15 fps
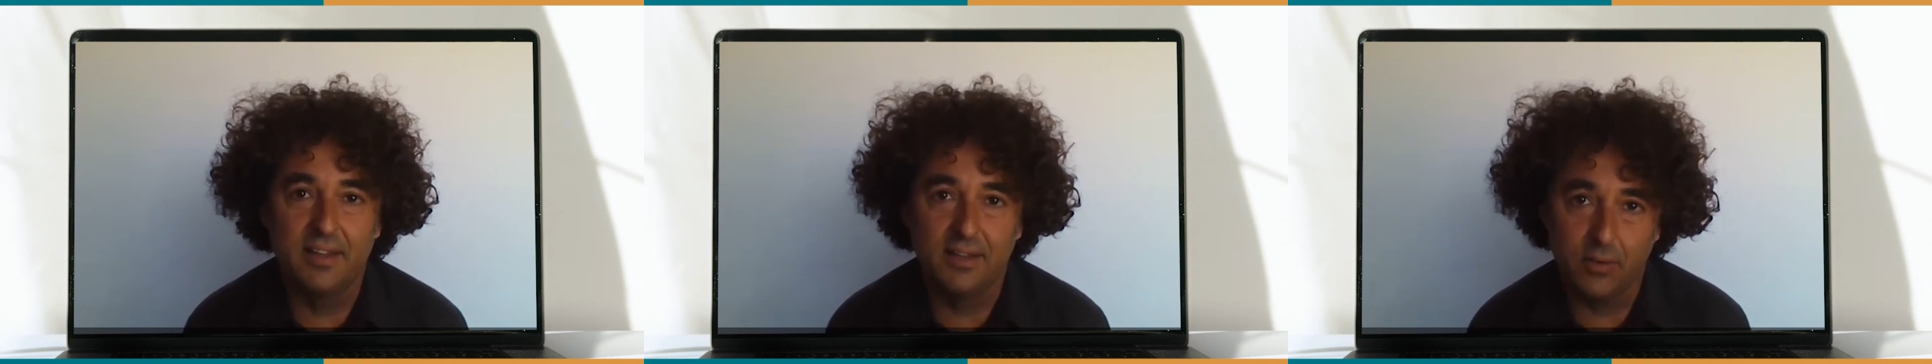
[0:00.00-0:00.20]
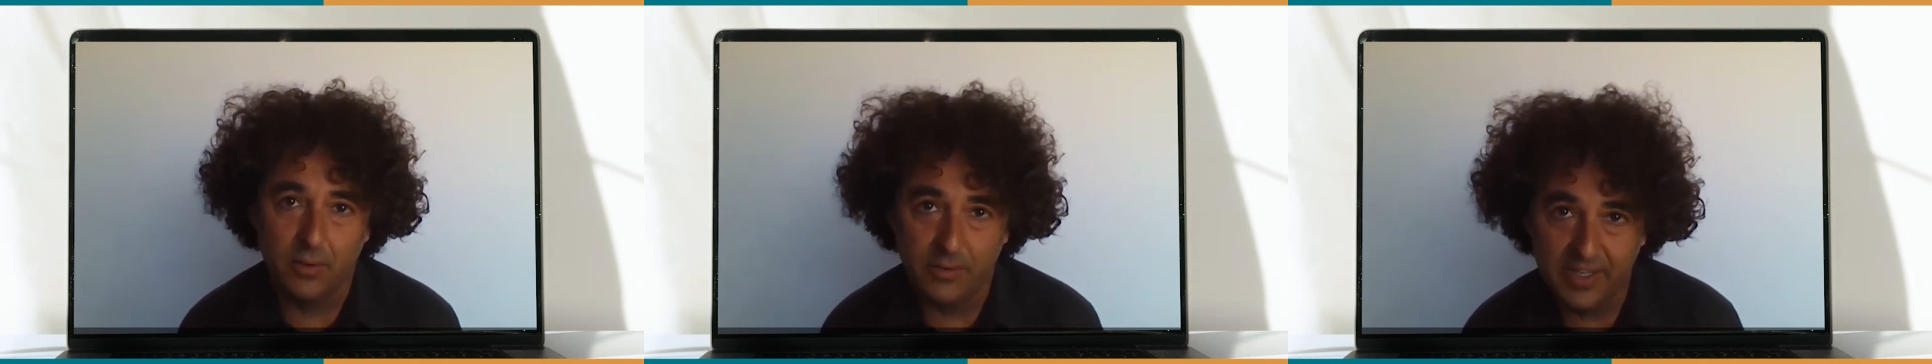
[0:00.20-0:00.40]
the
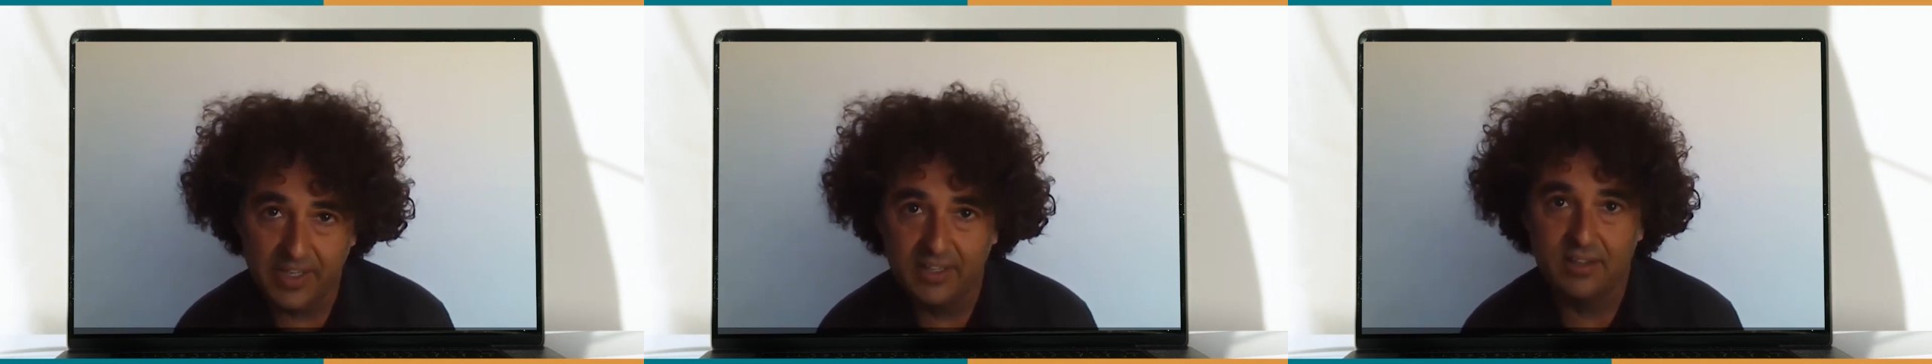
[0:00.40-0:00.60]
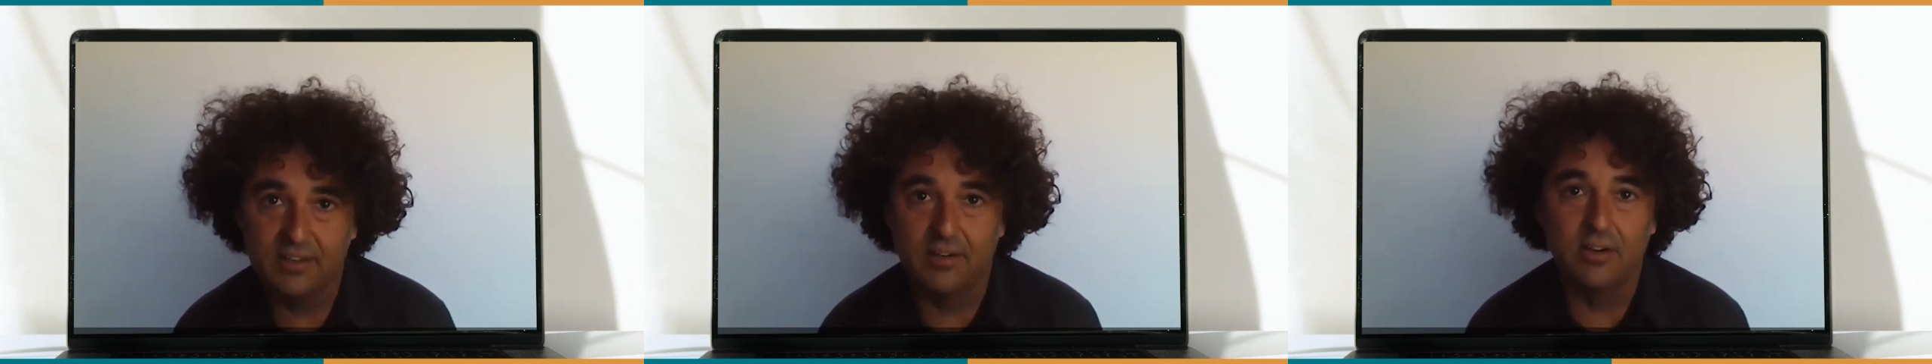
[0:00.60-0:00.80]

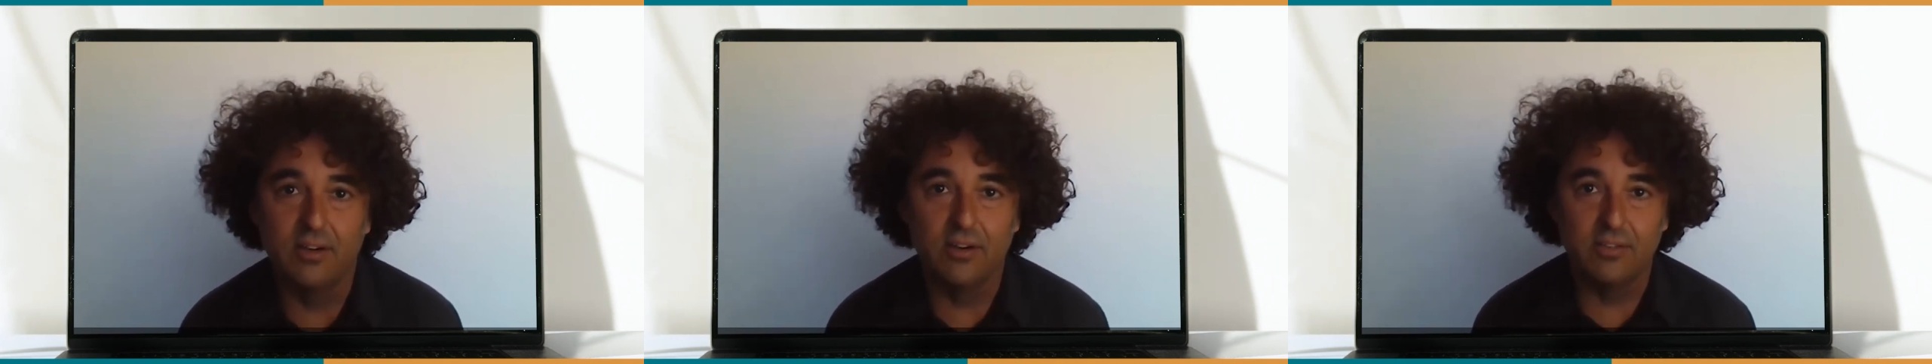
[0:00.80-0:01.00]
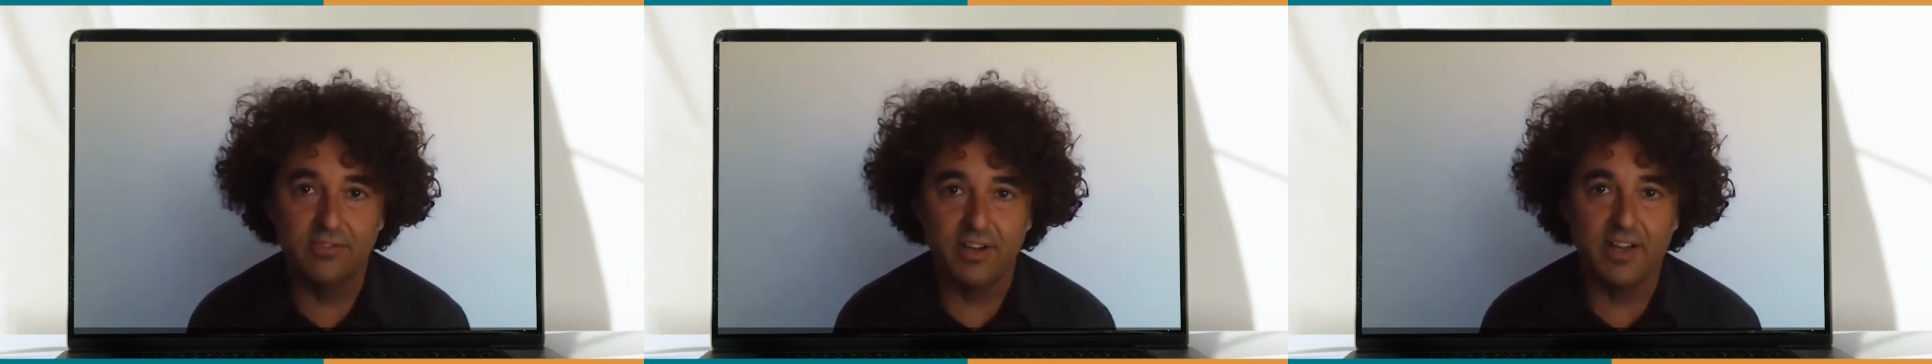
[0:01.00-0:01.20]
career
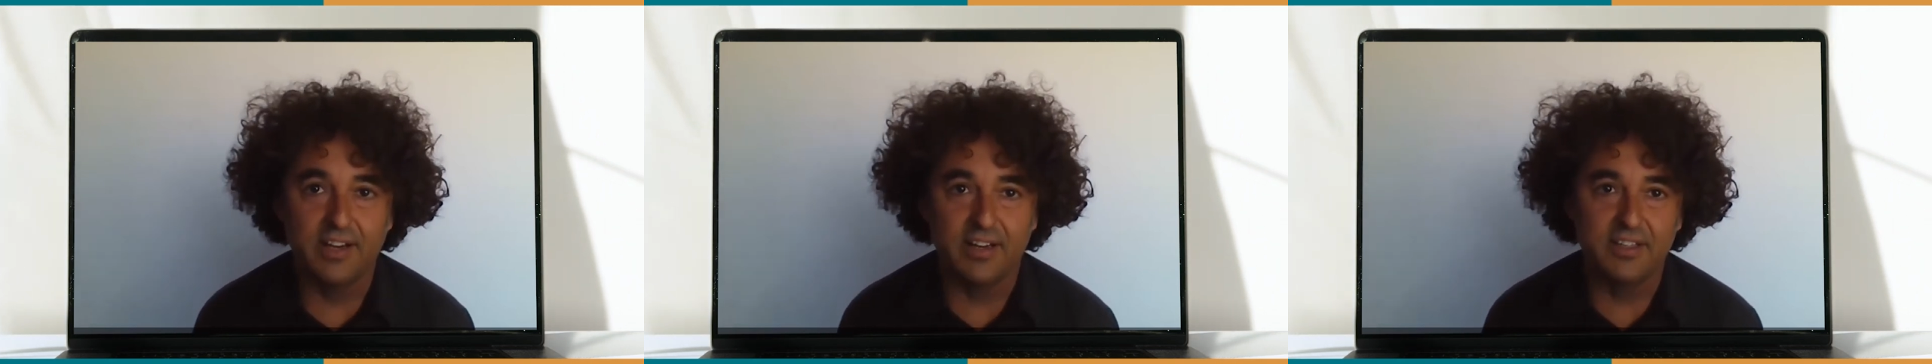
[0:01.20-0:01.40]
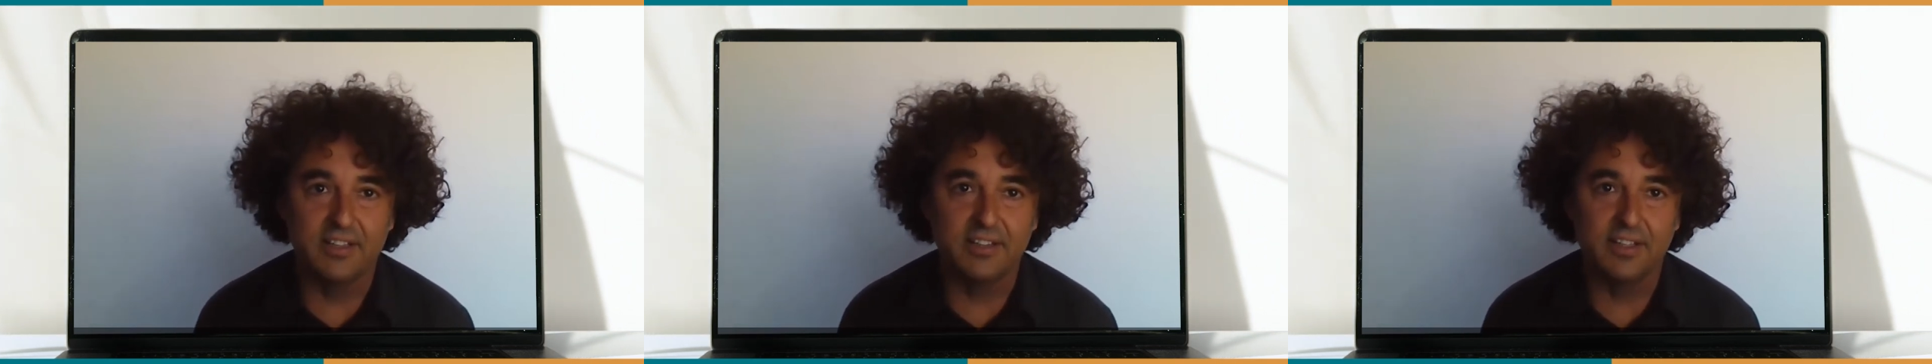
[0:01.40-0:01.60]
of
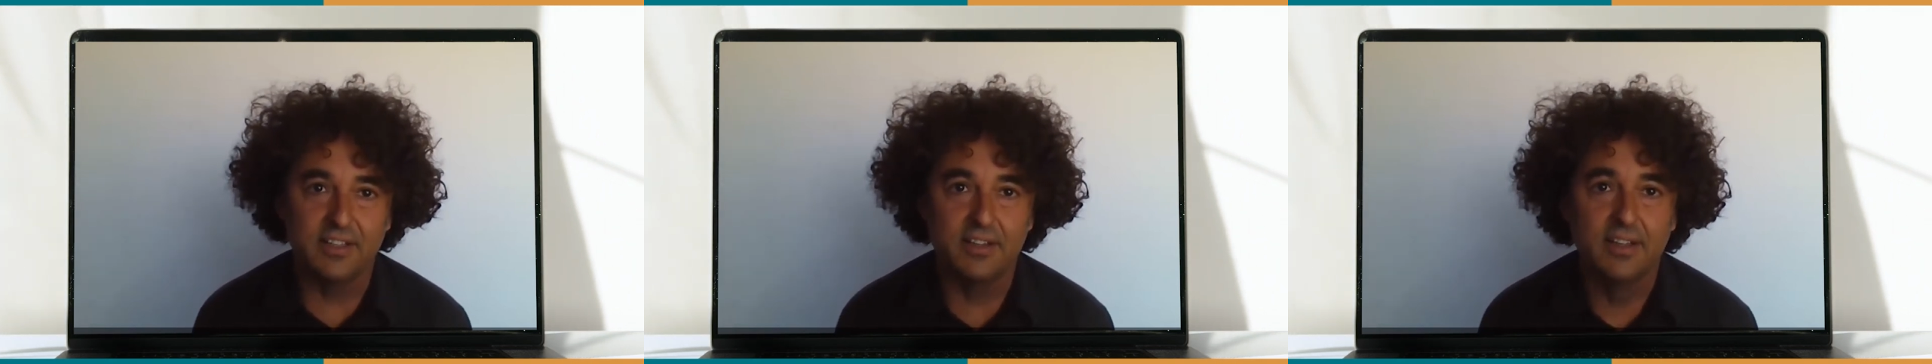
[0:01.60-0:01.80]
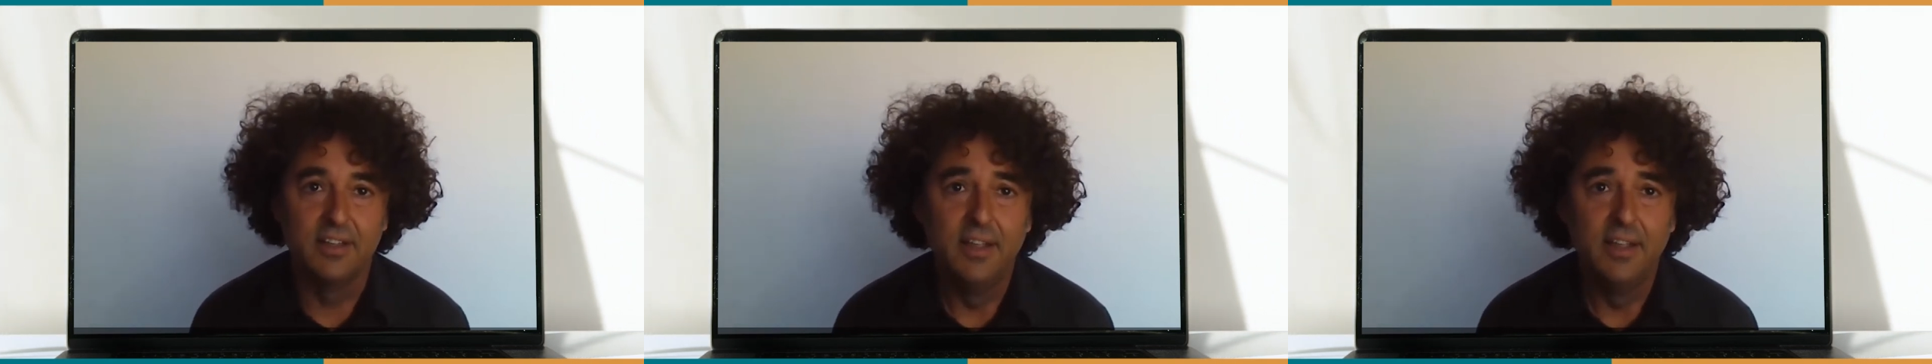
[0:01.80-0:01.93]
architect.